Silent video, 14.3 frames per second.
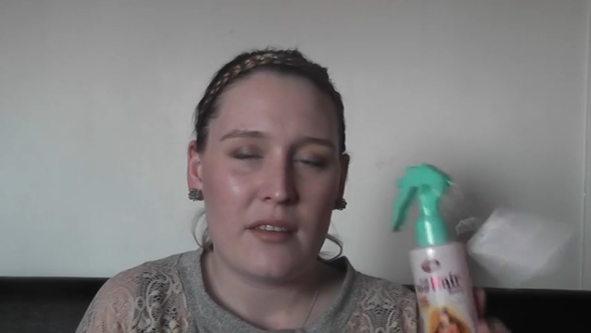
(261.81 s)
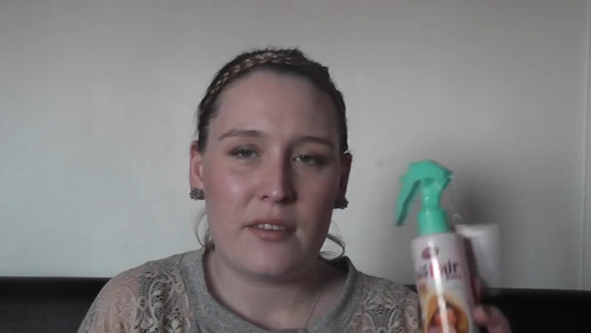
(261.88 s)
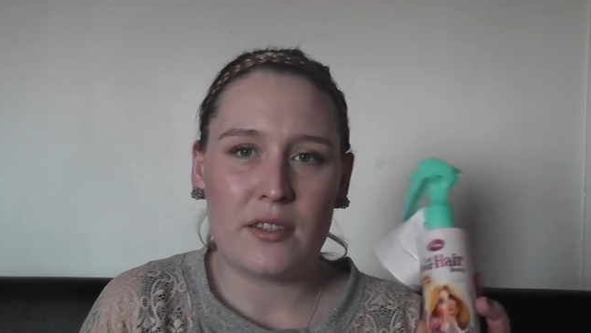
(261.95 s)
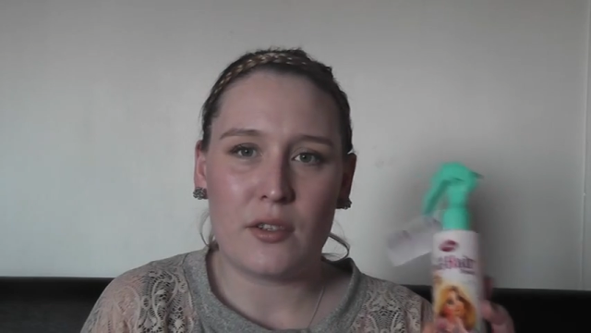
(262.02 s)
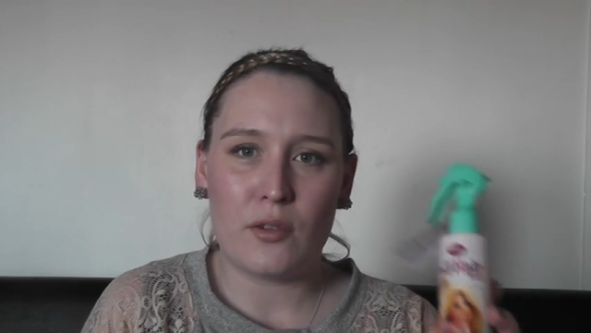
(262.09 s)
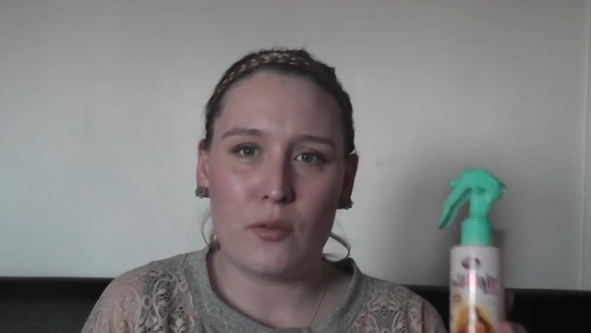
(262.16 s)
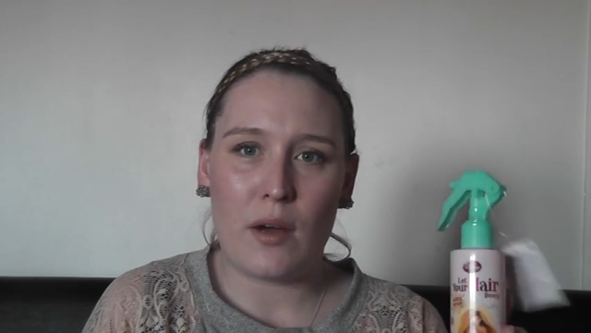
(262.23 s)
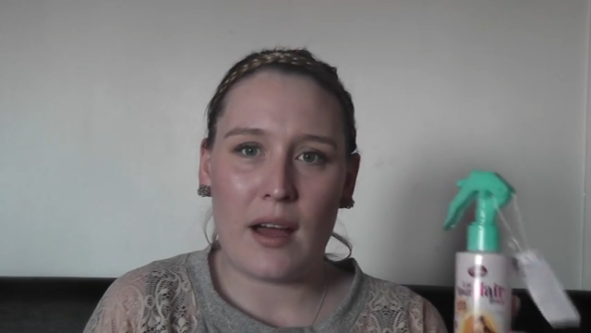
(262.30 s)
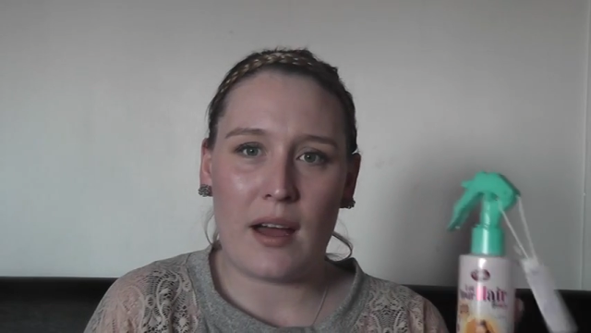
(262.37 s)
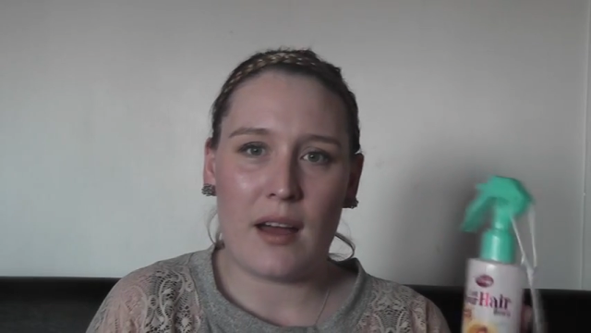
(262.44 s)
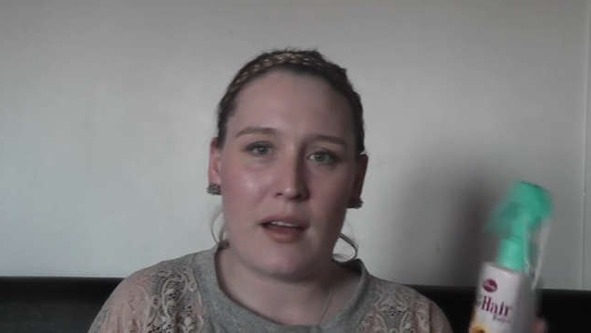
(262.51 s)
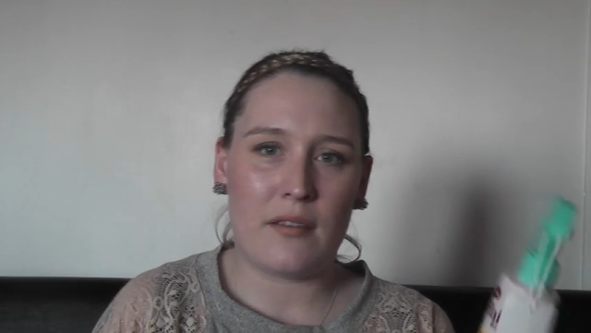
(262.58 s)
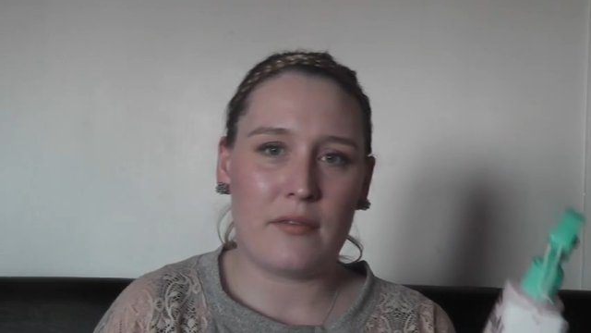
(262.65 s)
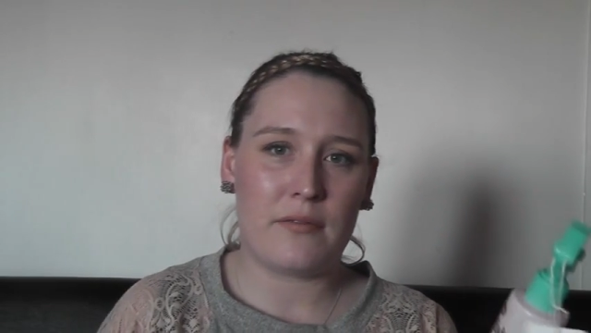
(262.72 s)
they do
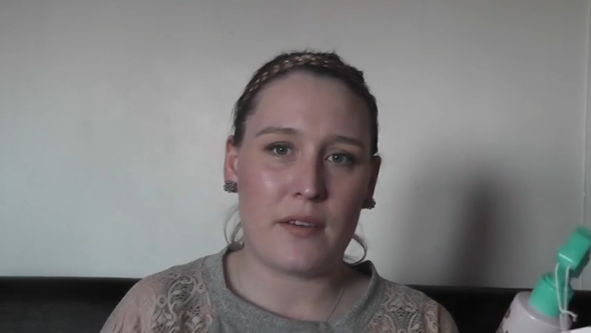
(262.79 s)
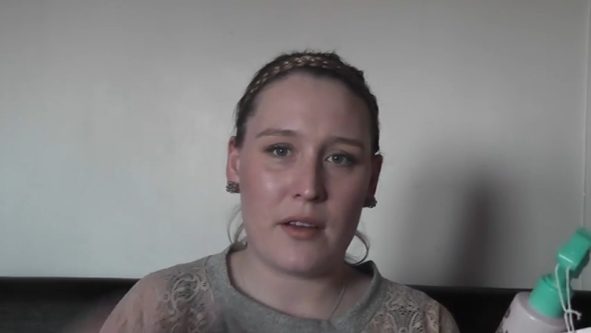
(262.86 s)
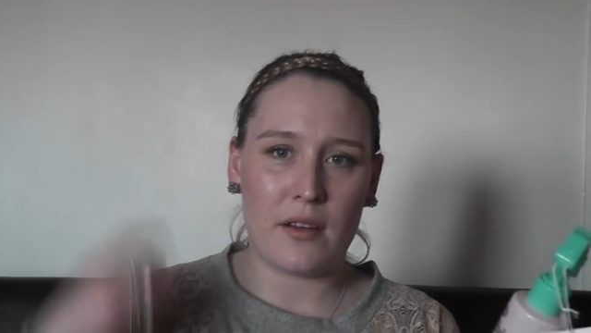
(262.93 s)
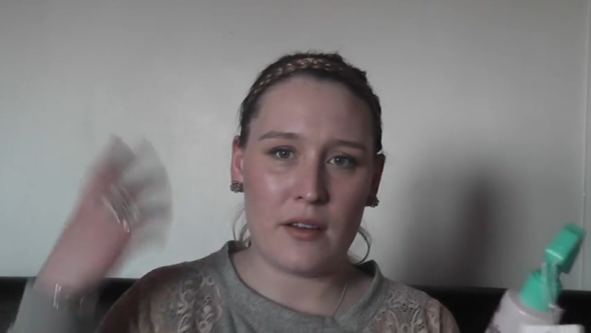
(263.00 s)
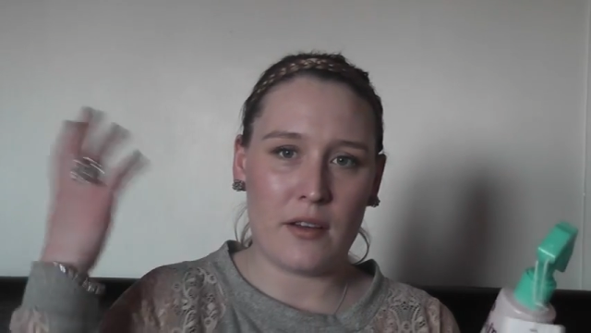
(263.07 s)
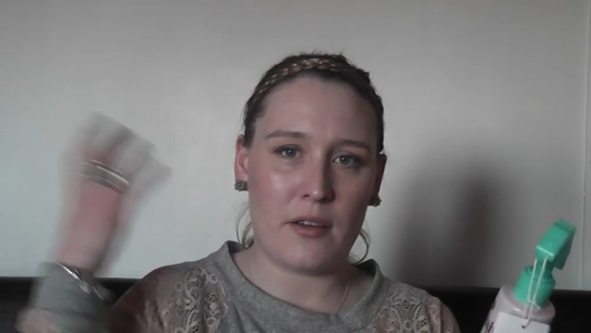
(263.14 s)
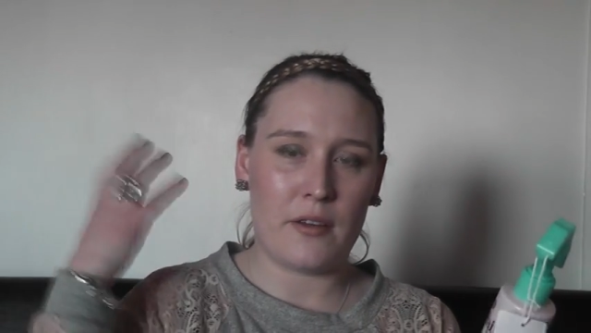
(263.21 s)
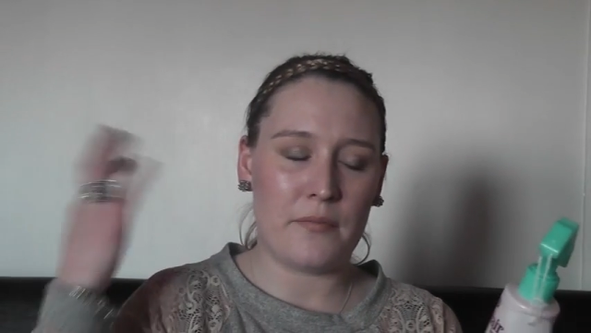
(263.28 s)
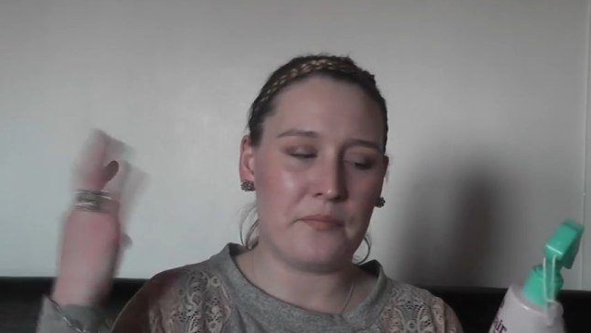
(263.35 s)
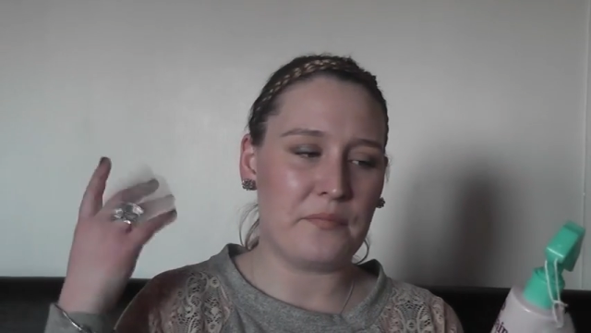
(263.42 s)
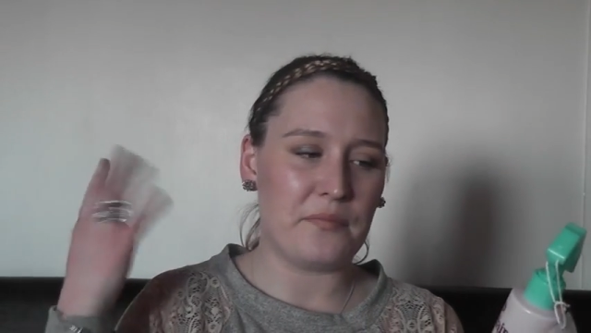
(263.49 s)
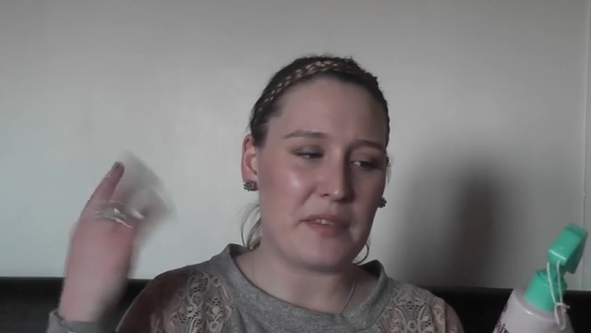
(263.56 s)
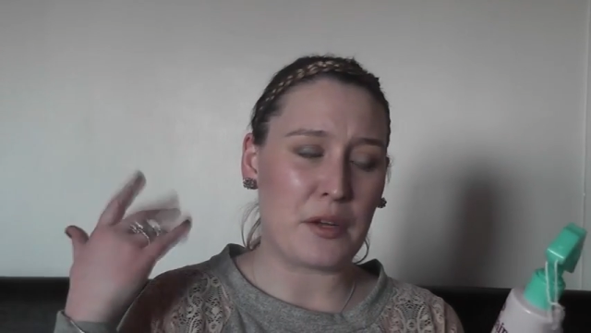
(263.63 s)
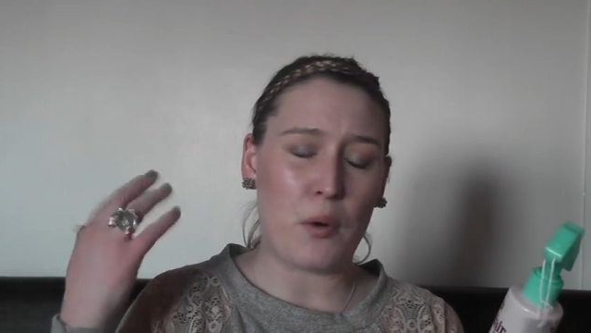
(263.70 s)
have
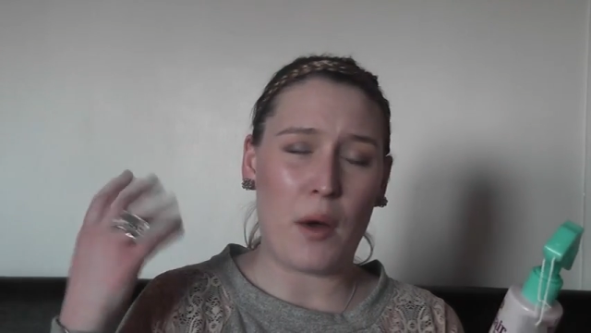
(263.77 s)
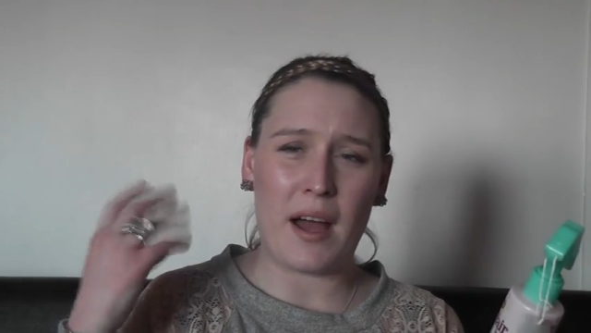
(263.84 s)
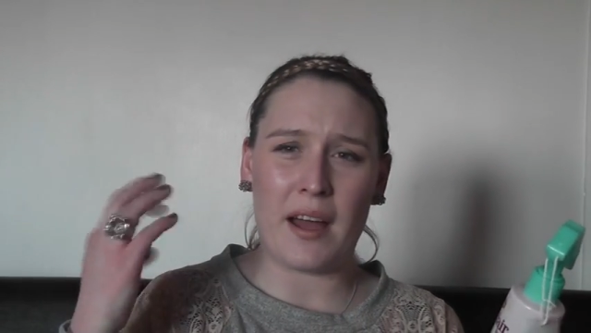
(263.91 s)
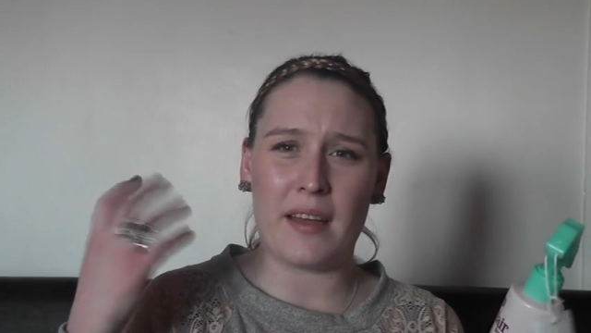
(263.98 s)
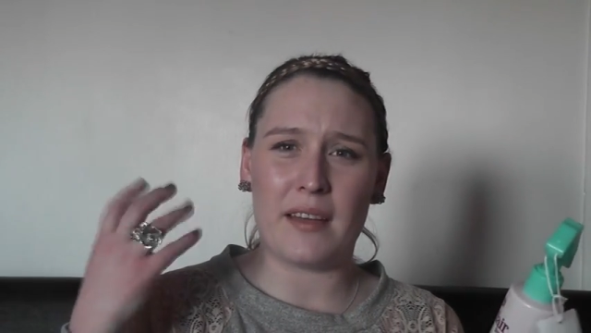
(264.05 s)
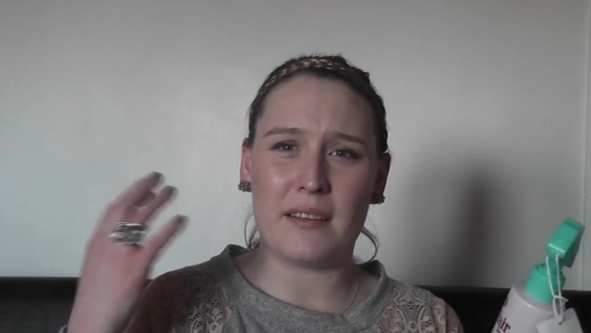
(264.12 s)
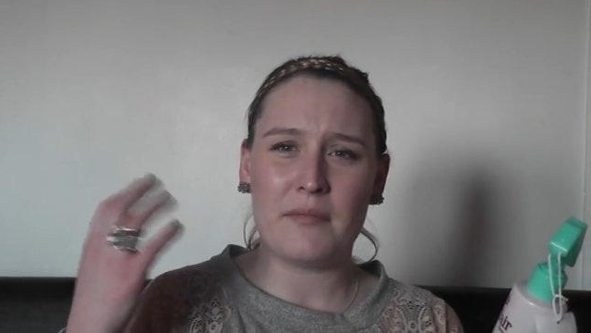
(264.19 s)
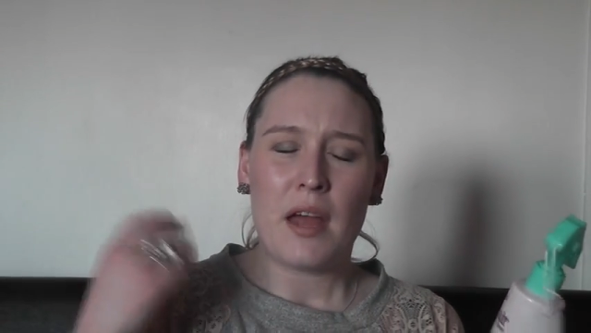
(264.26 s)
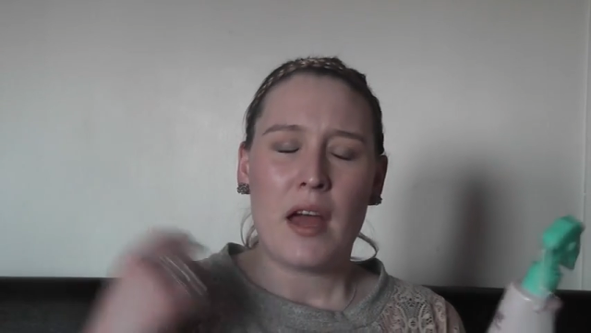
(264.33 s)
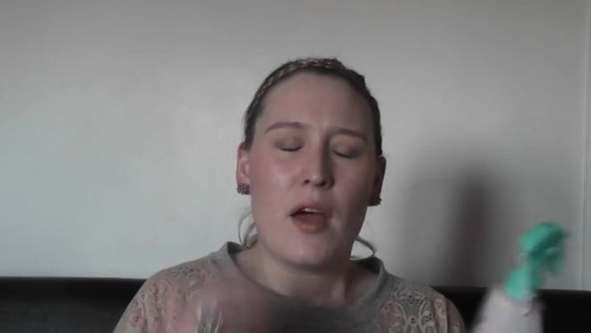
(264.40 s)
um, quite,